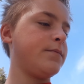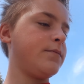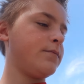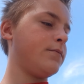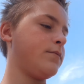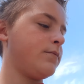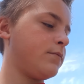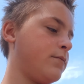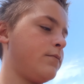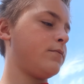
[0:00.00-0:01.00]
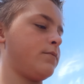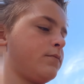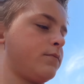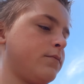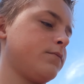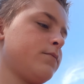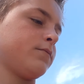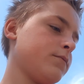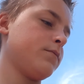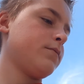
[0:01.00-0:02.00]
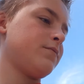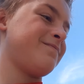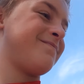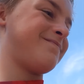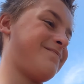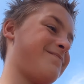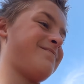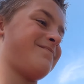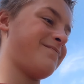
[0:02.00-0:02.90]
[no speech]